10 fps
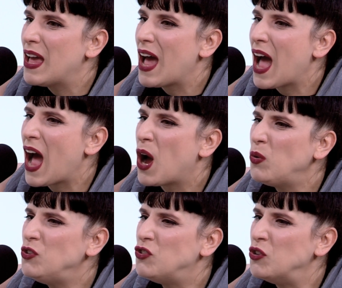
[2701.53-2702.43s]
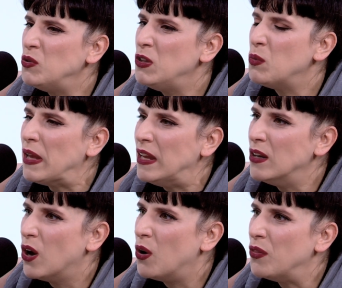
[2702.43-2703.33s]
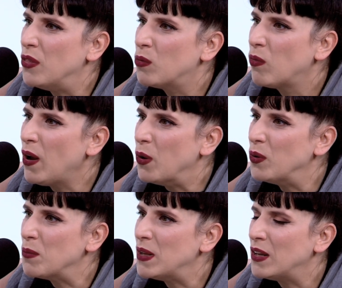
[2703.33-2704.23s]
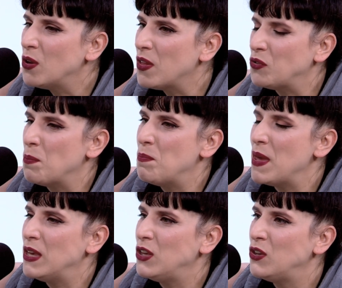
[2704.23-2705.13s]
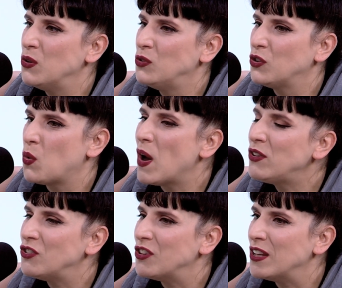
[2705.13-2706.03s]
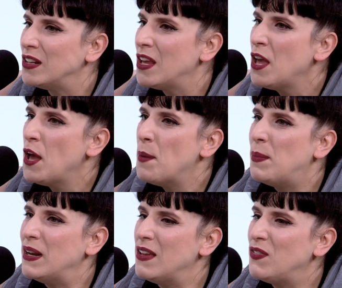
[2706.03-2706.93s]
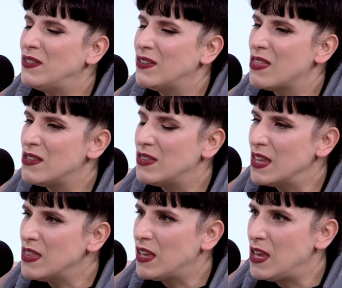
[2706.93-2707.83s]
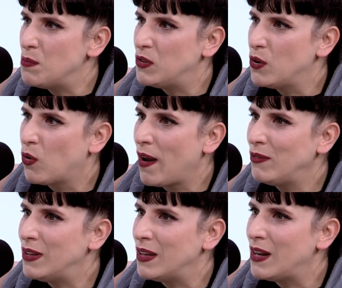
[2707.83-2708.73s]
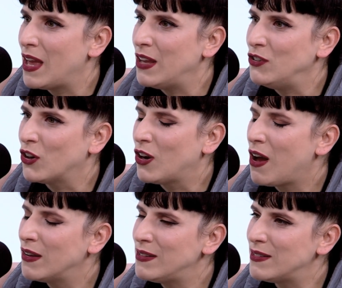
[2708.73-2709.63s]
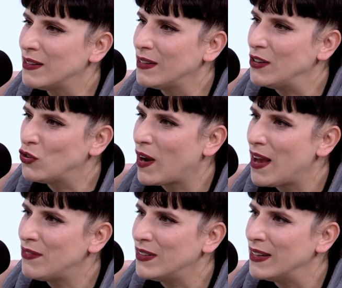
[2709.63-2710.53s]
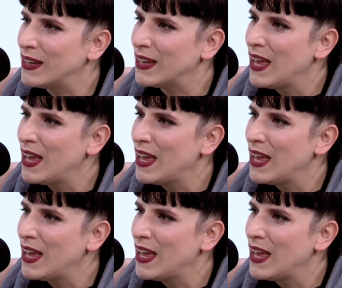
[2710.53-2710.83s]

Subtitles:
How do you eat on the road? I mean, I know that's a big, huge question, but if it's this thing that keeps you grounded and you're constantly traveling,